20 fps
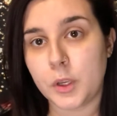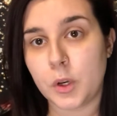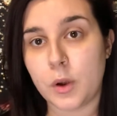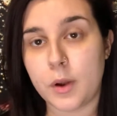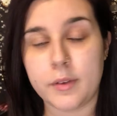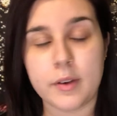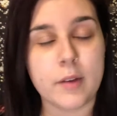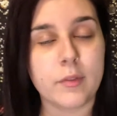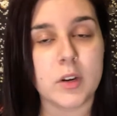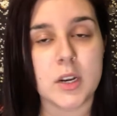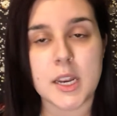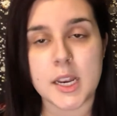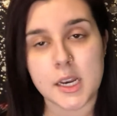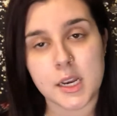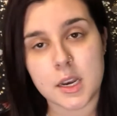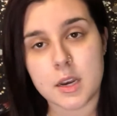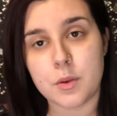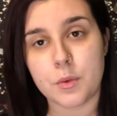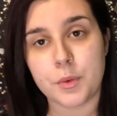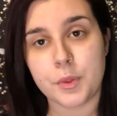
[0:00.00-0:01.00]
You know, I've never
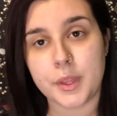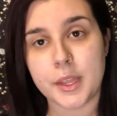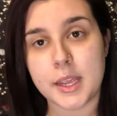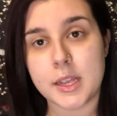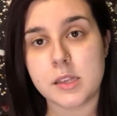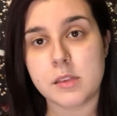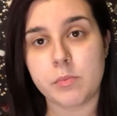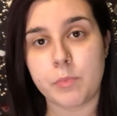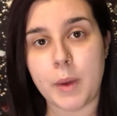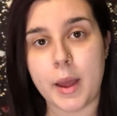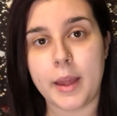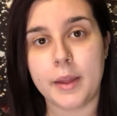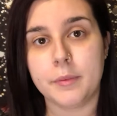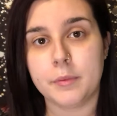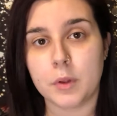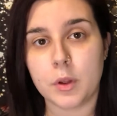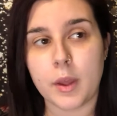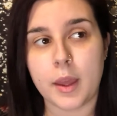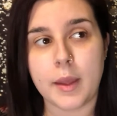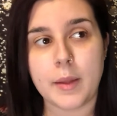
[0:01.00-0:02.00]
dated anyone with kids,
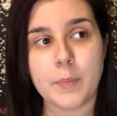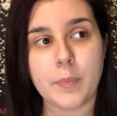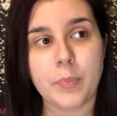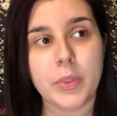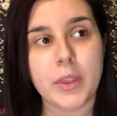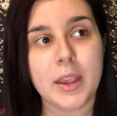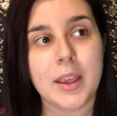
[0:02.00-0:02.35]
but okay.